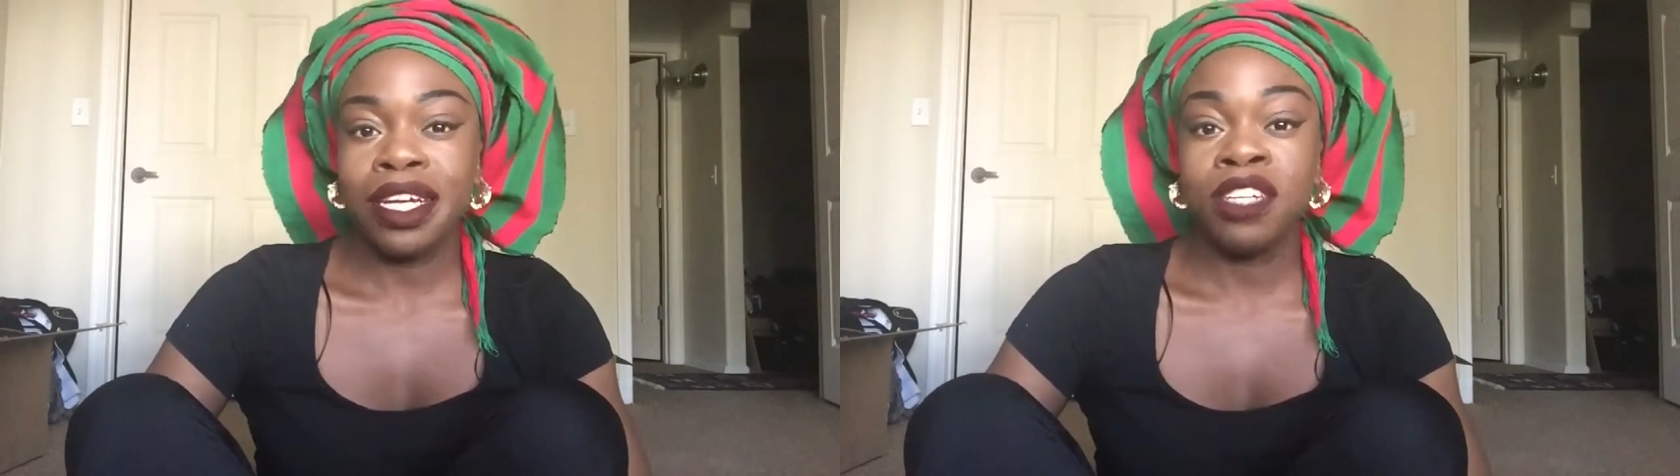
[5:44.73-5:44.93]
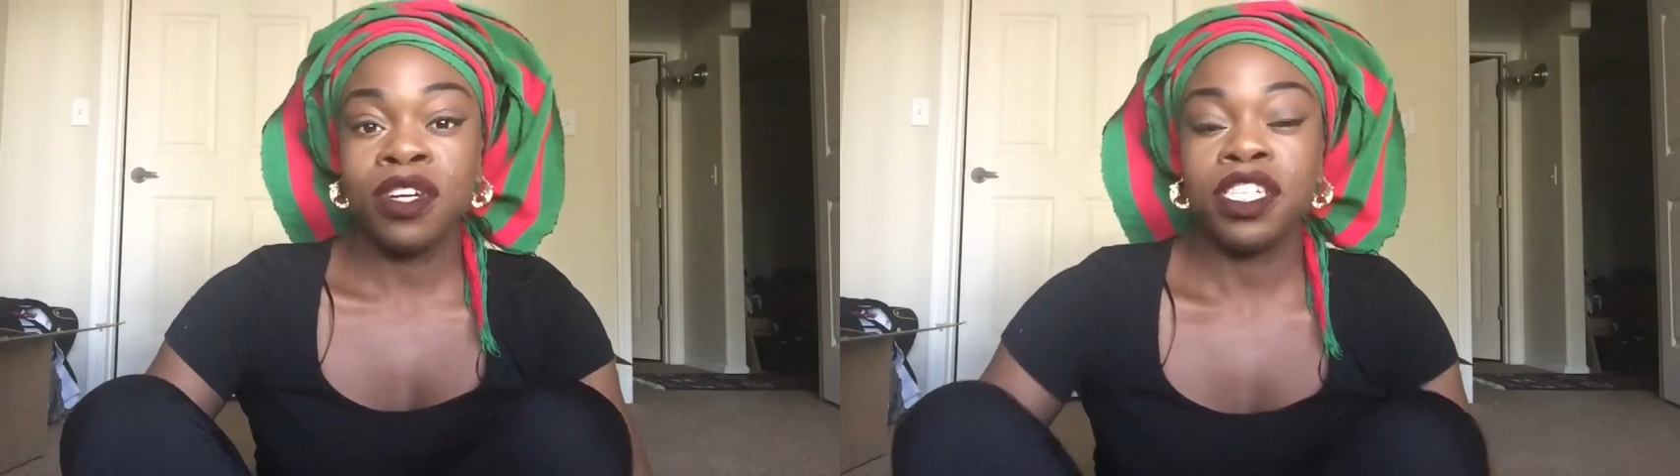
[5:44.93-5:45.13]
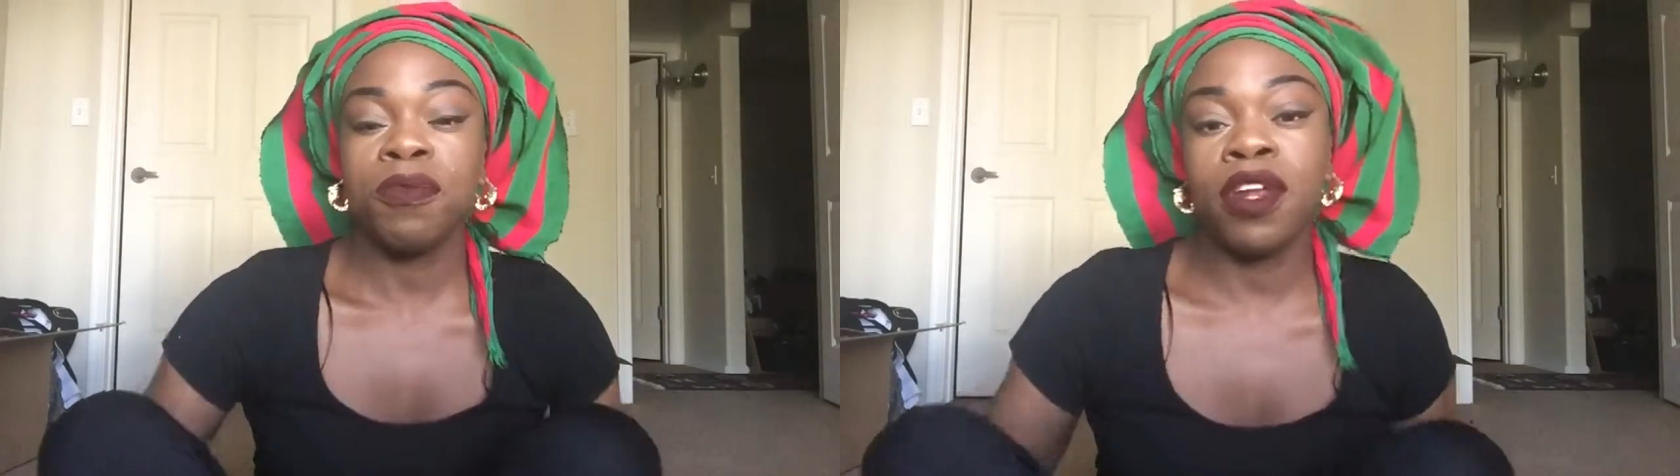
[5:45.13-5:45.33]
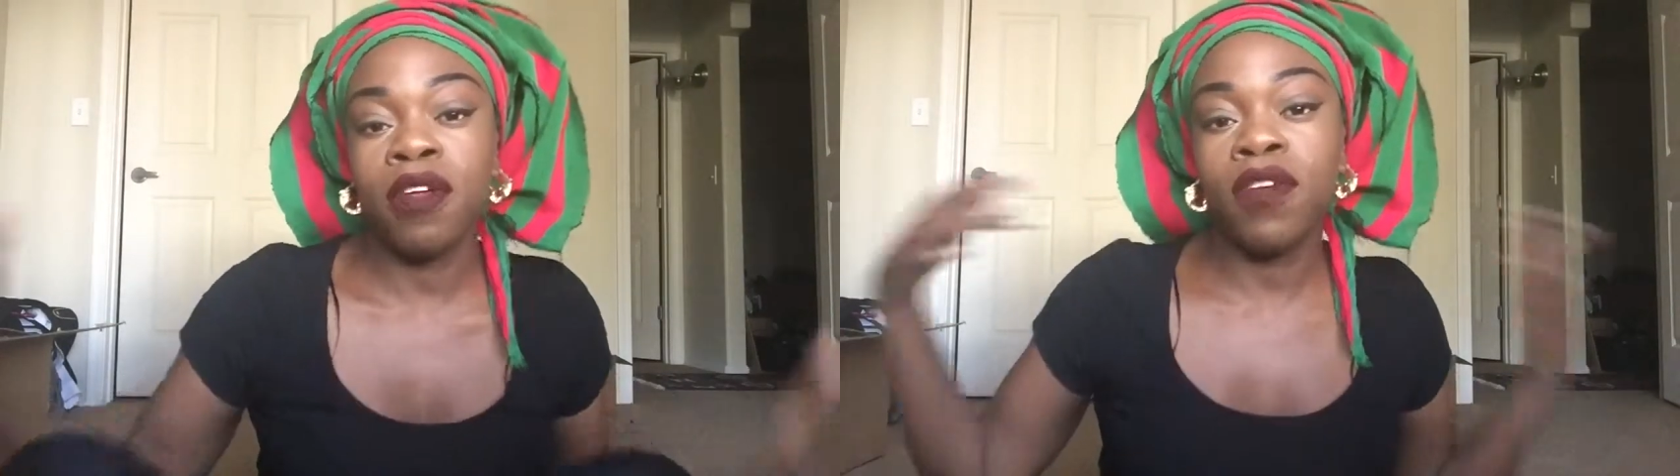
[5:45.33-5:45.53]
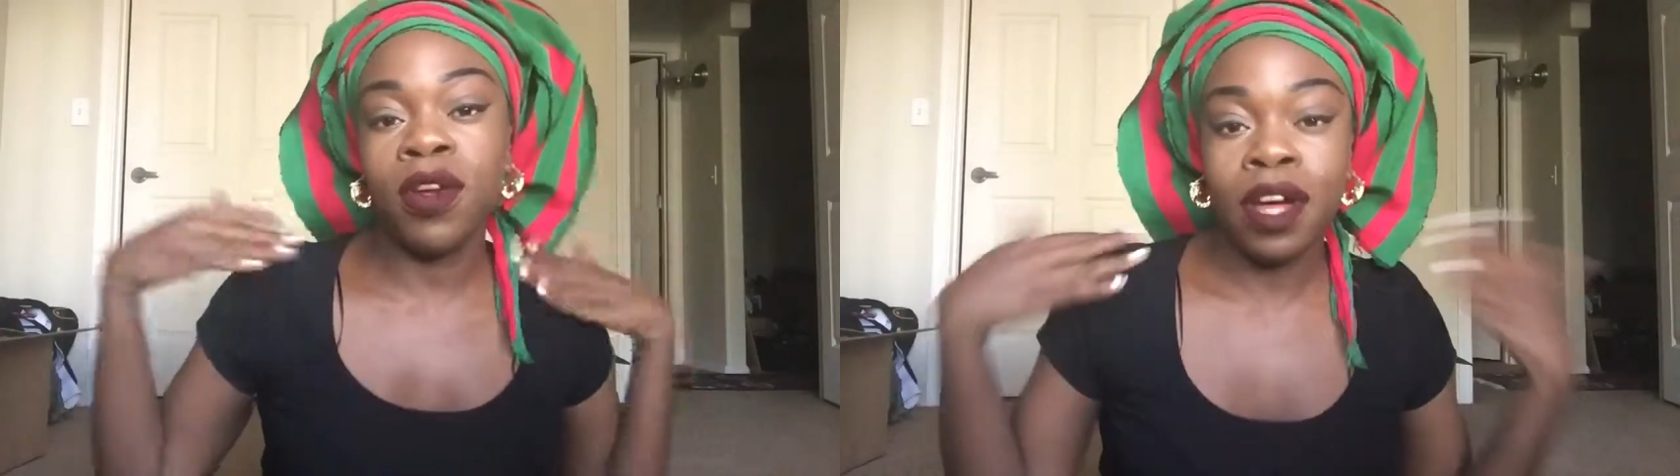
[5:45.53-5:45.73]
I just wanted to put
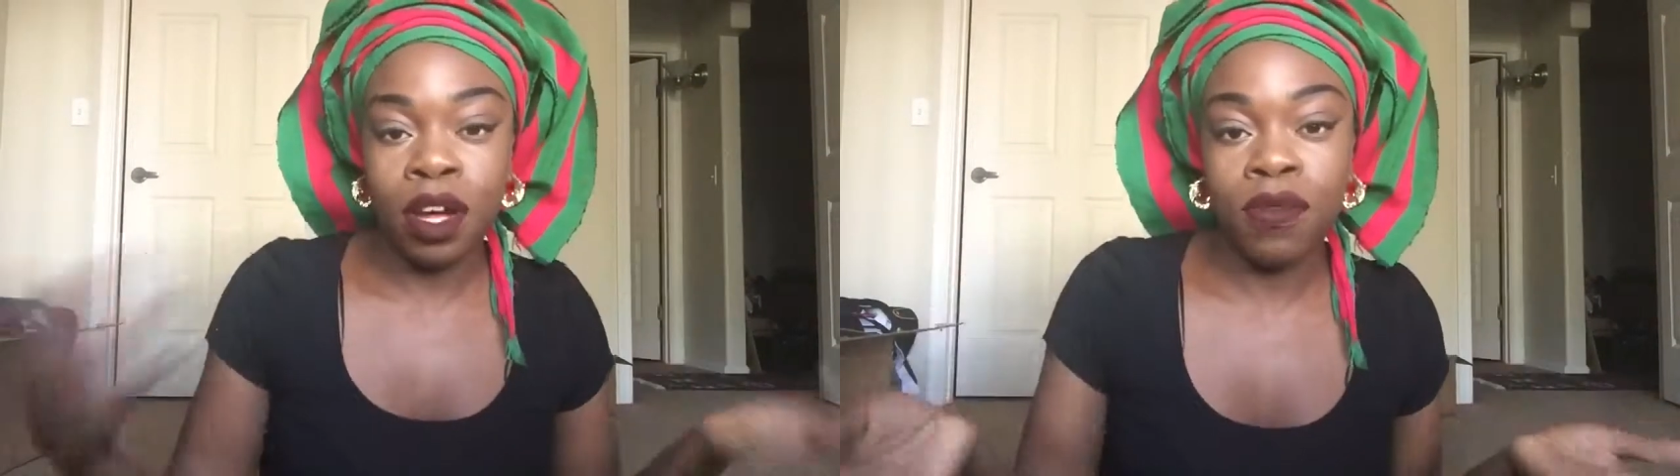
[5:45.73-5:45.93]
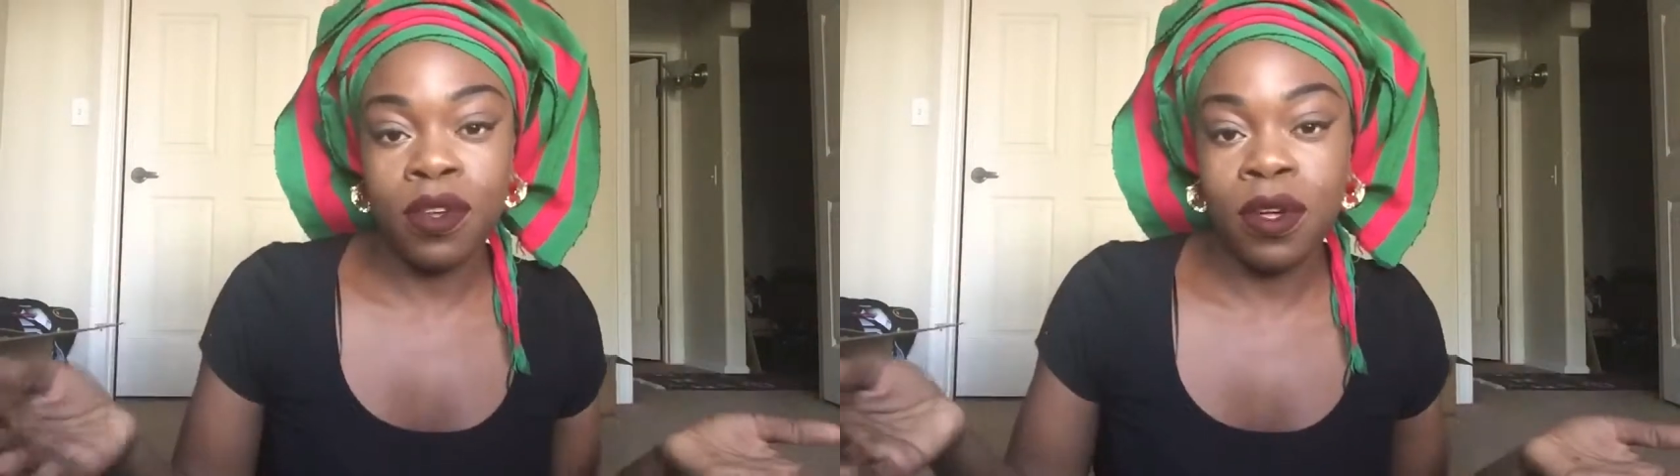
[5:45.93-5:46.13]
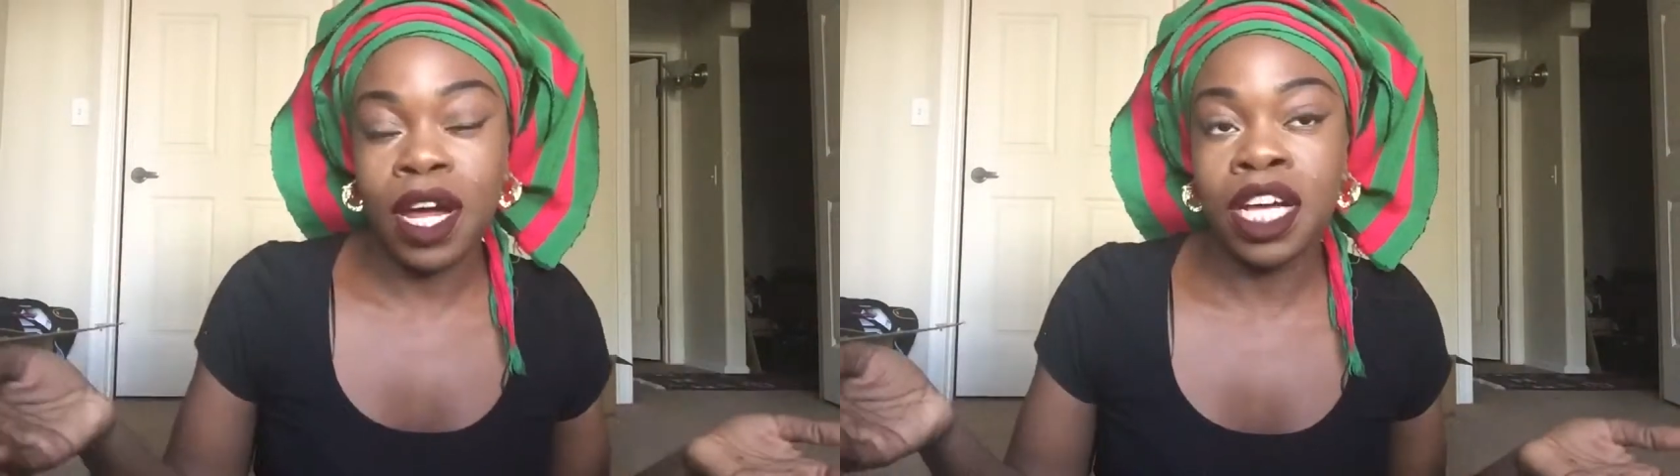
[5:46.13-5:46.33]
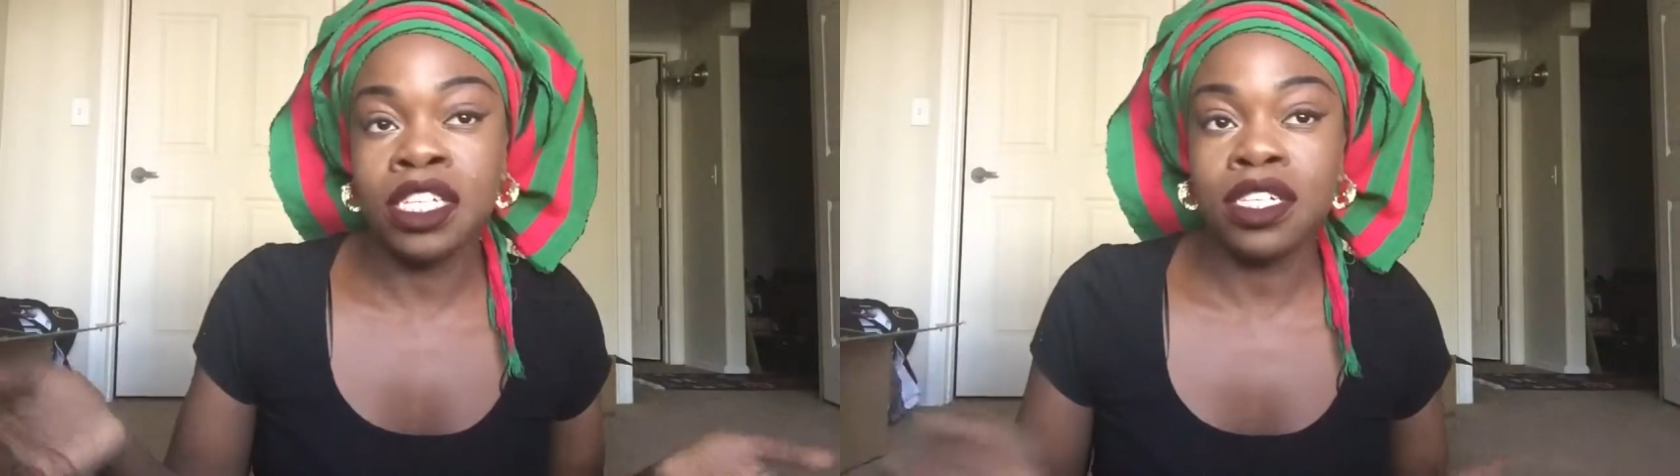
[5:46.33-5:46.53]
a video out for you guys